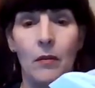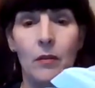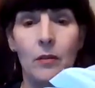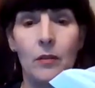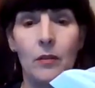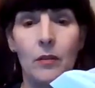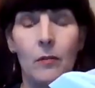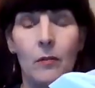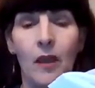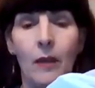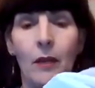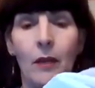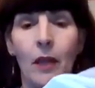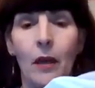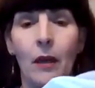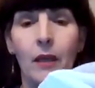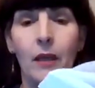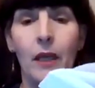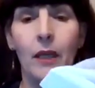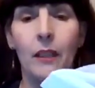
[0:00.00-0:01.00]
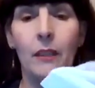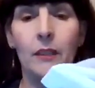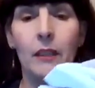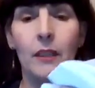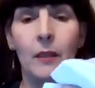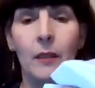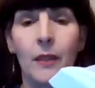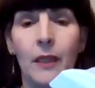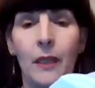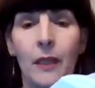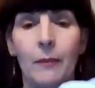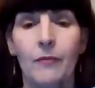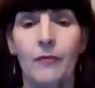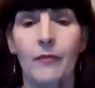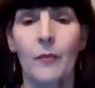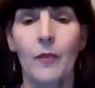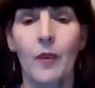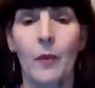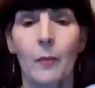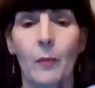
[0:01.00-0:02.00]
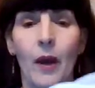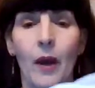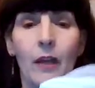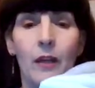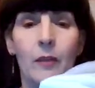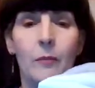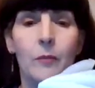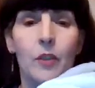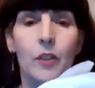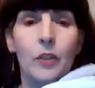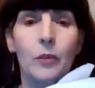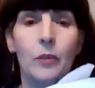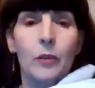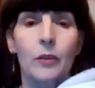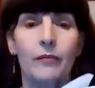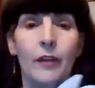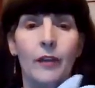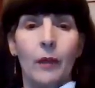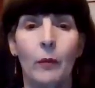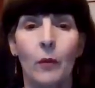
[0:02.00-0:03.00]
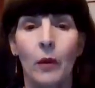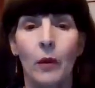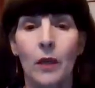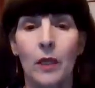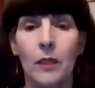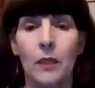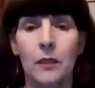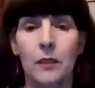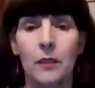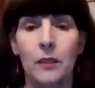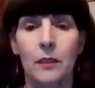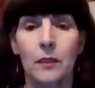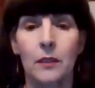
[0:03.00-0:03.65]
So maybe I'll cut a little bit up from the bottom too if I want.